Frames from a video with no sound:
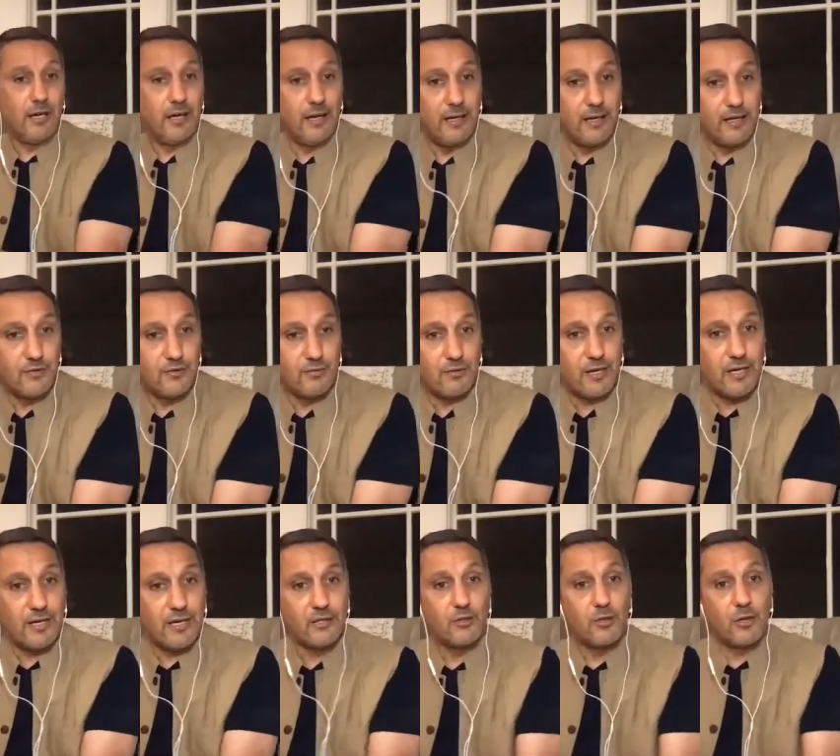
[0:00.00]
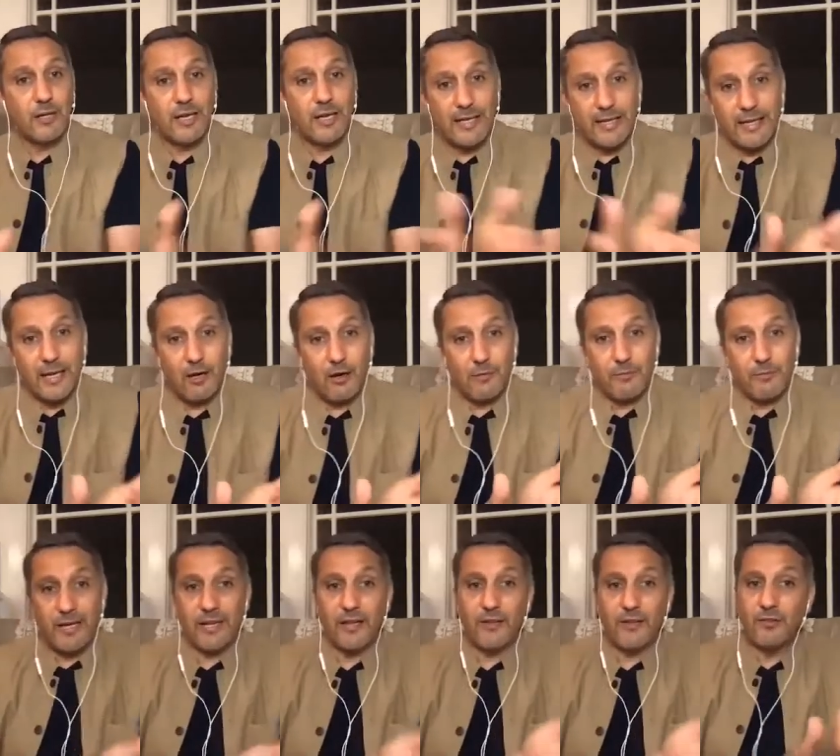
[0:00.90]
Israel and don't allow
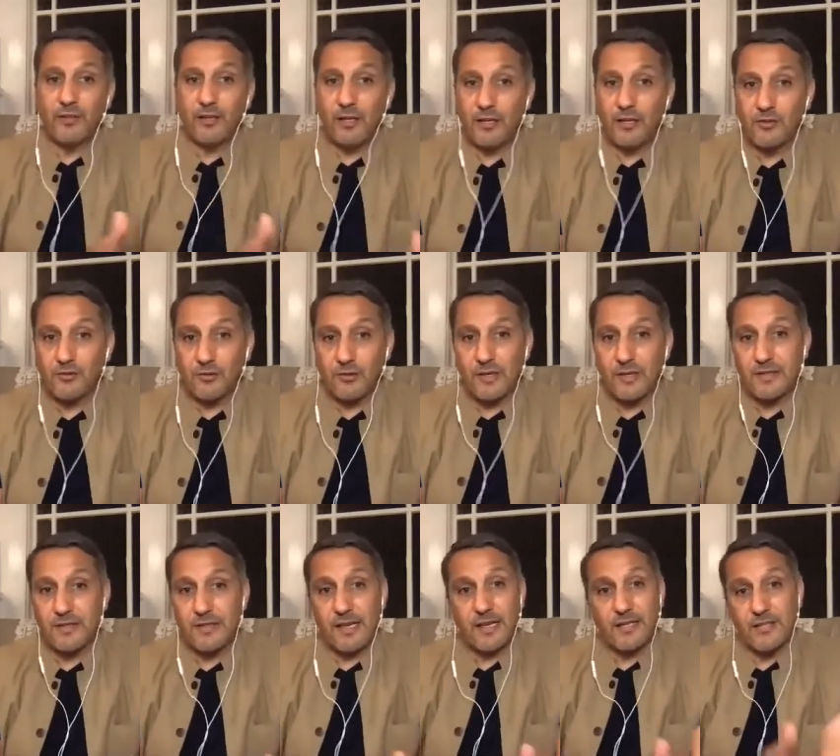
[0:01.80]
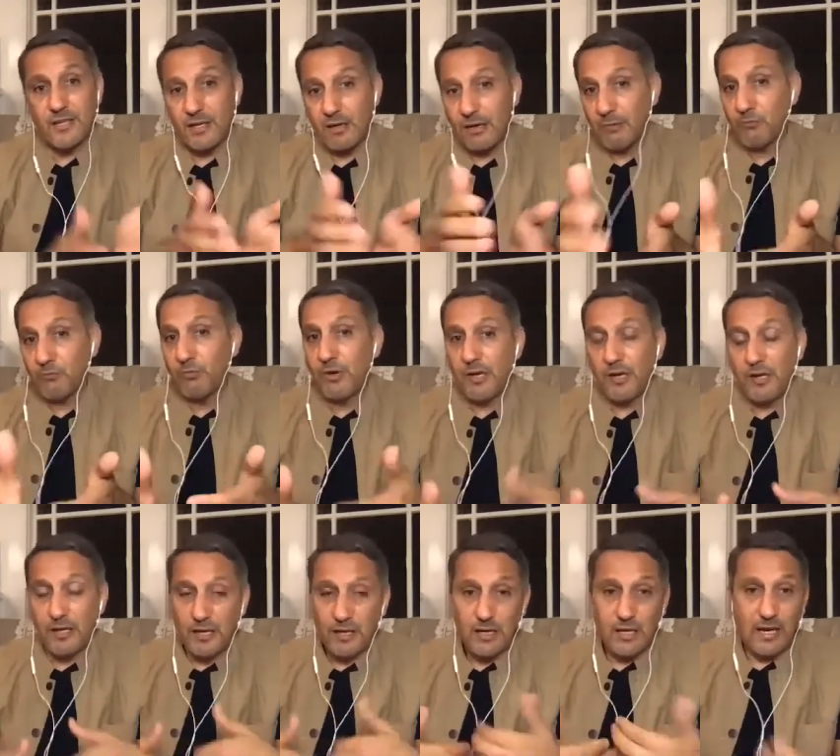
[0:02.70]
Palestinians to the stage. And
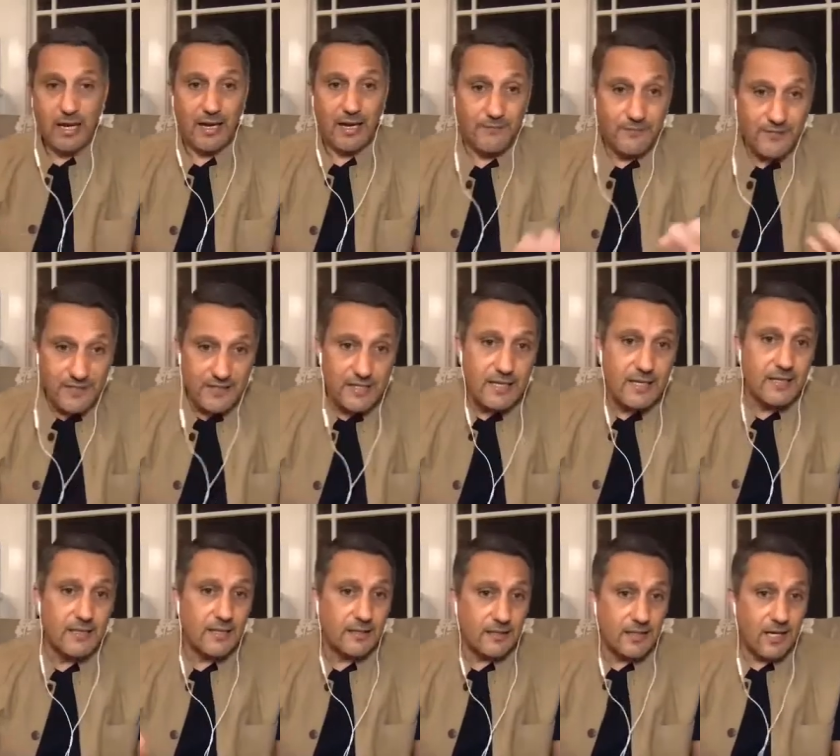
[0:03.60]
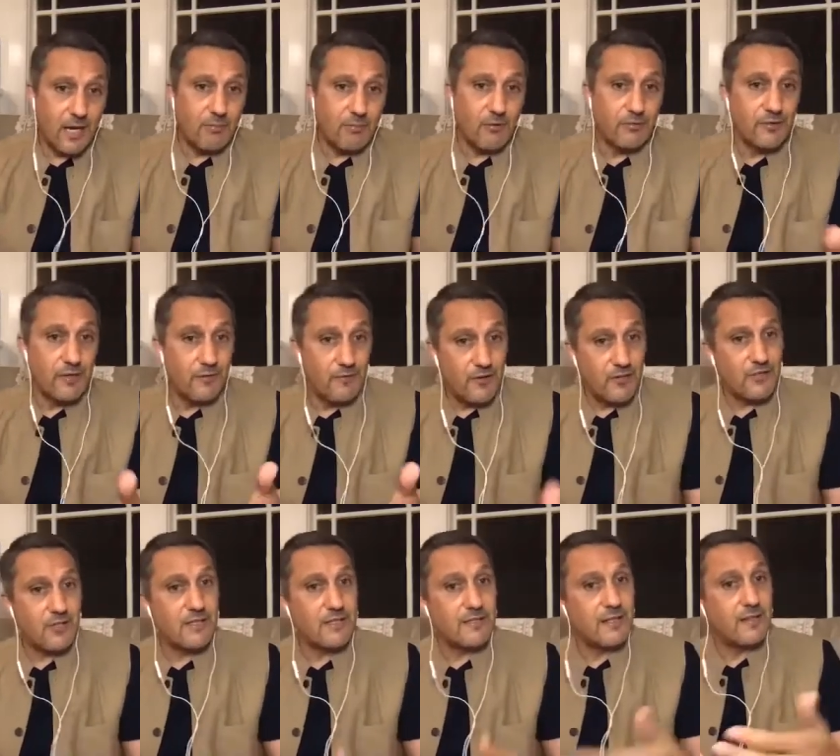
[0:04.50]
we have seen the type of
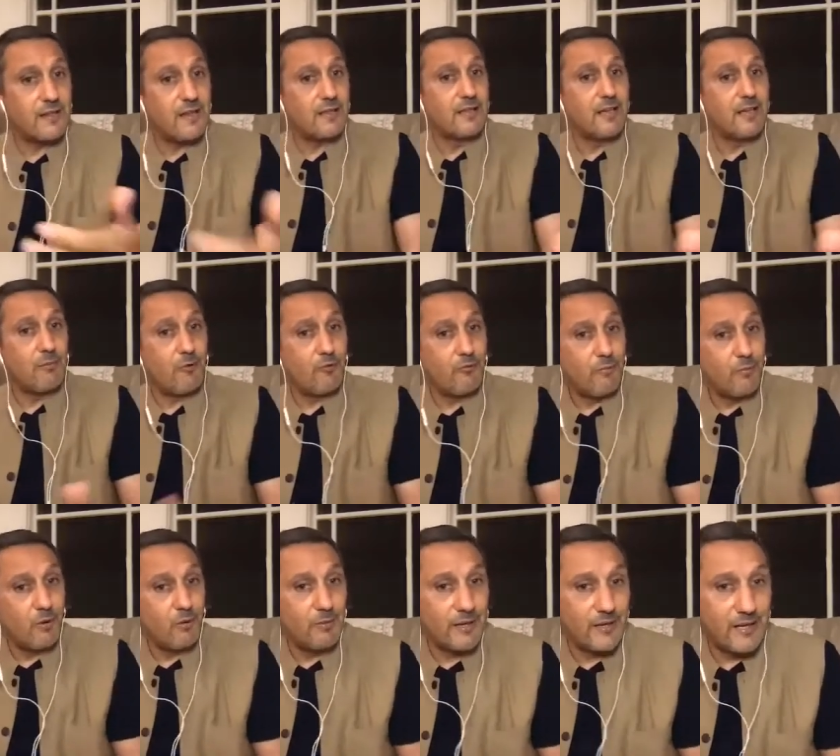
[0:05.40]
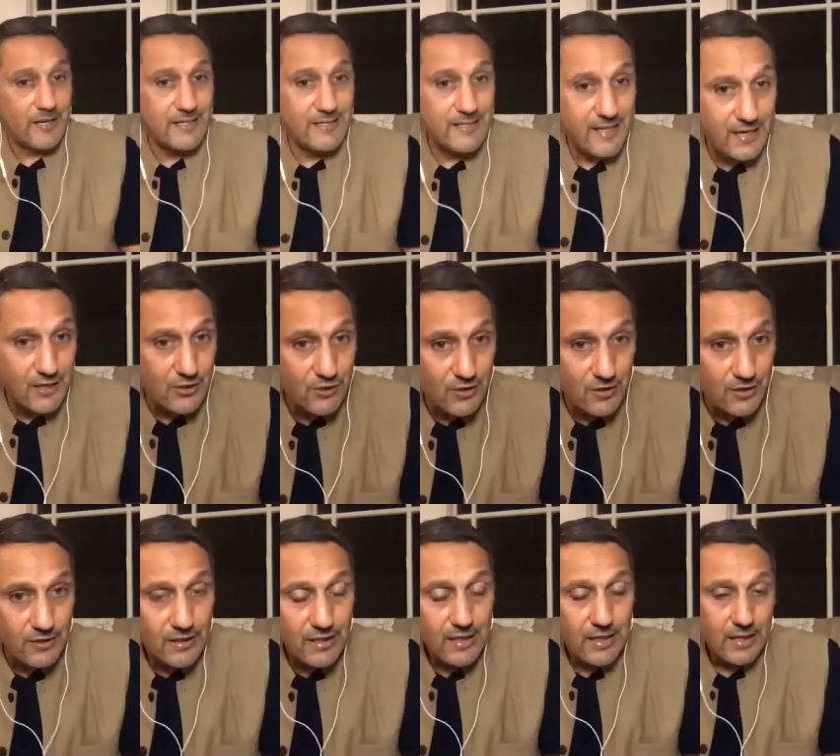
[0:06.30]
divisions, the type of
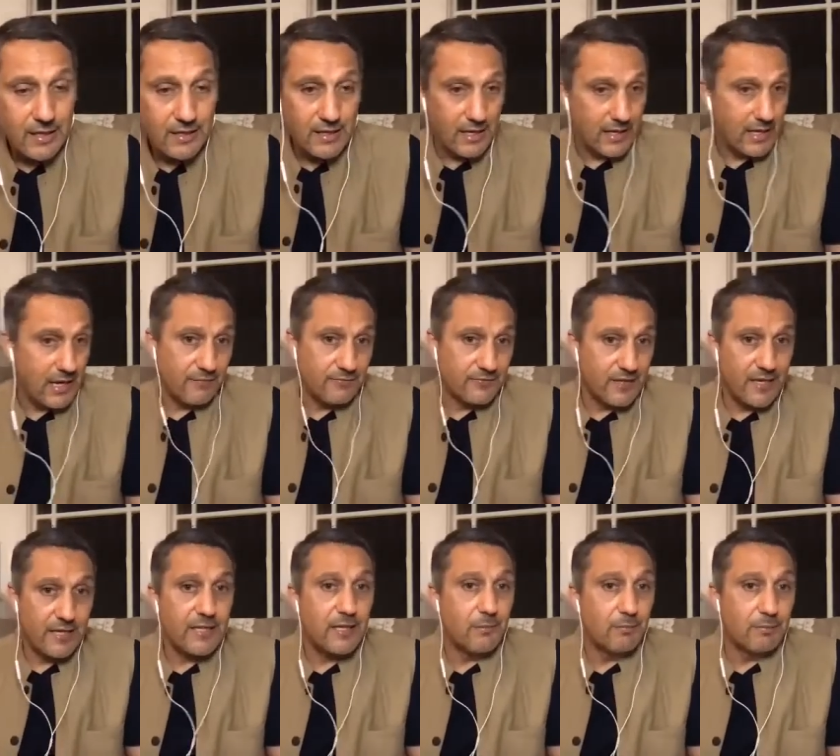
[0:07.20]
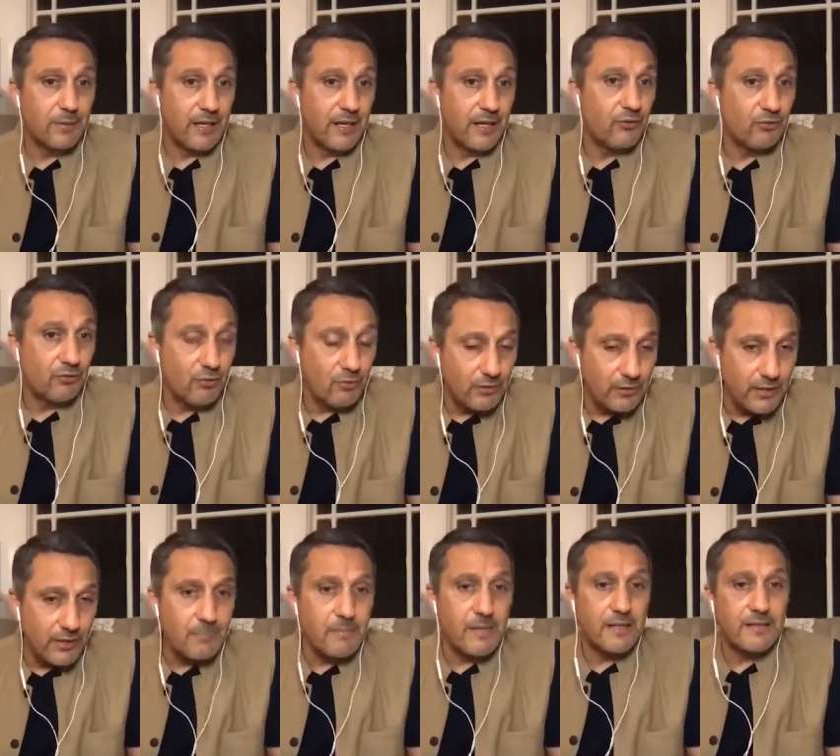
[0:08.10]
mobilization that have taken place to
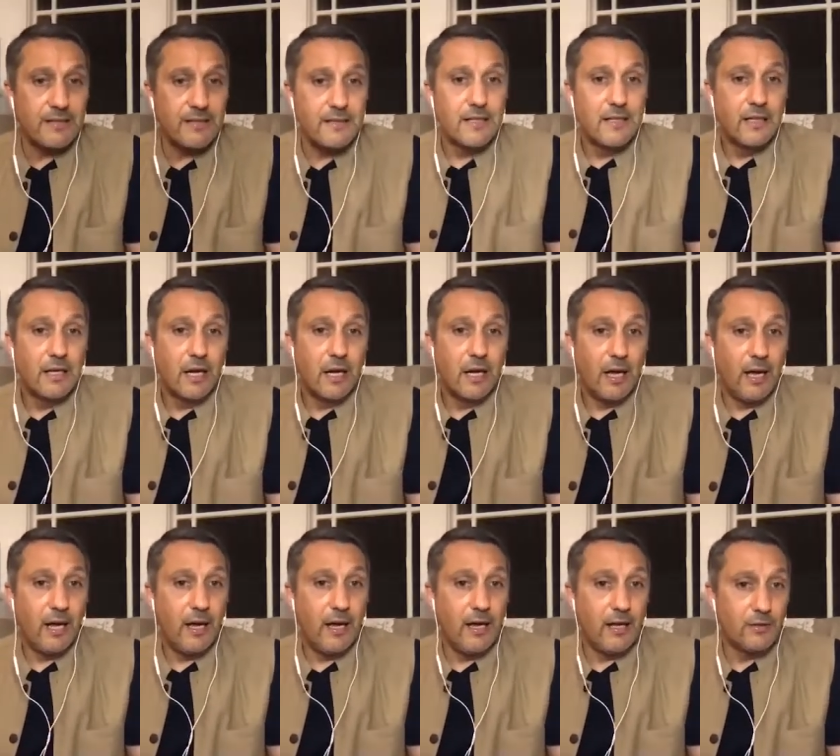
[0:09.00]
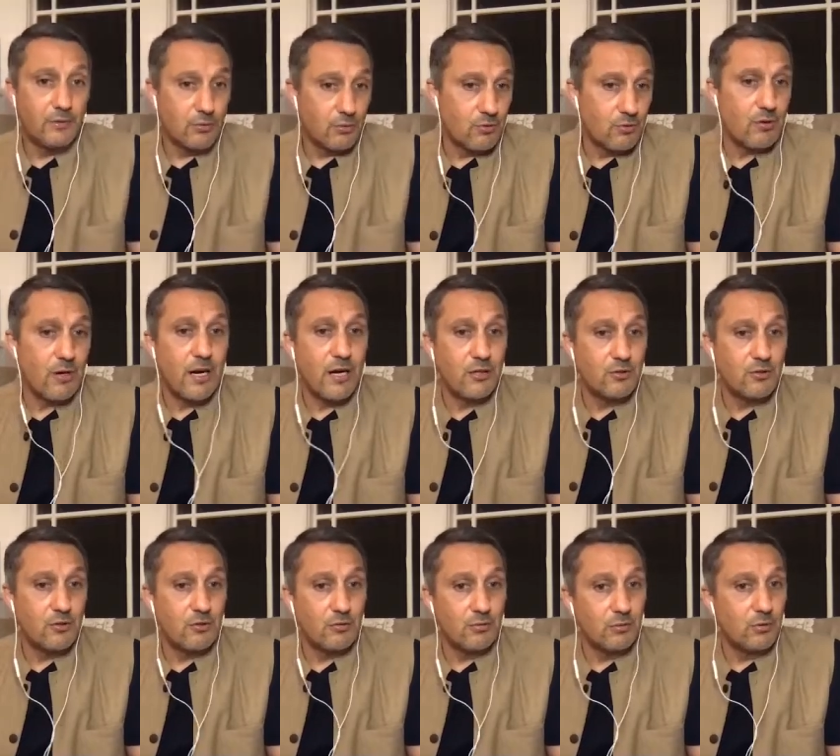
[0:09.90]
limit and to try
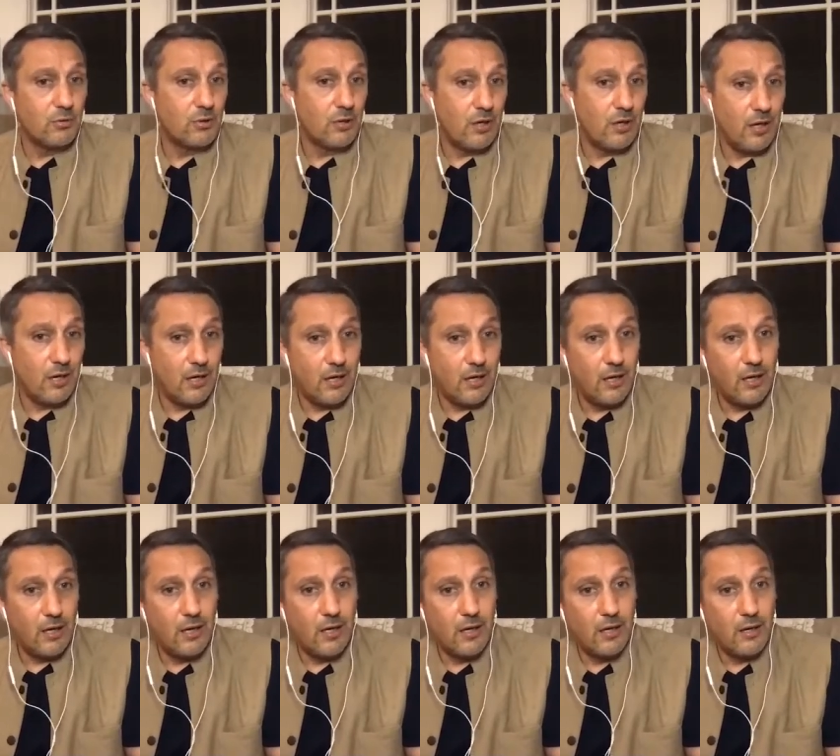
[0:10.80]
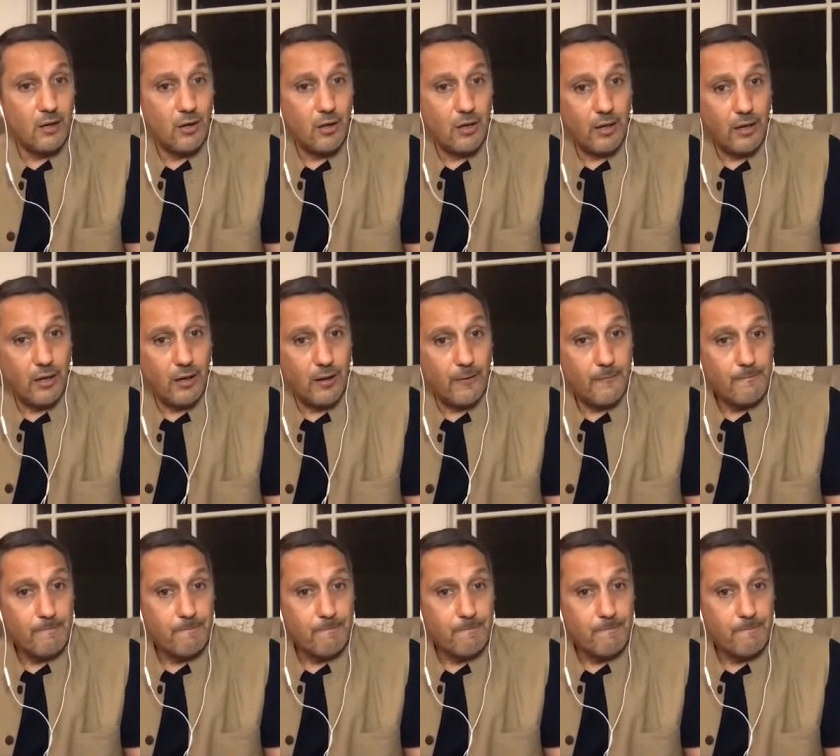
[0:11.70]
to